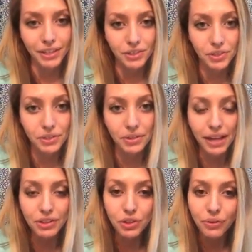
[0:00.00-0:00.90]
So
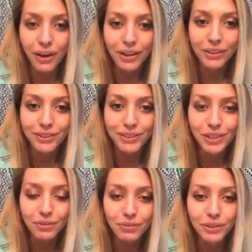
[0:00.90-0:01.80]
that's your radical
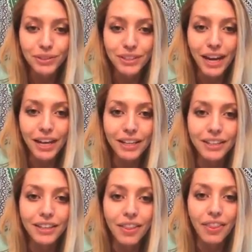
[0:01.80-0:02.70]
shift for today.
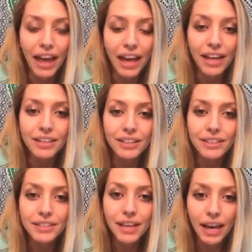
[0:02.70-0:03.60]
That
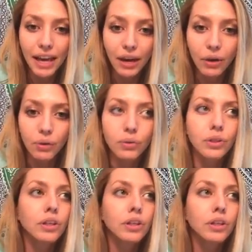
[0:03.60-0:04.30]
is how,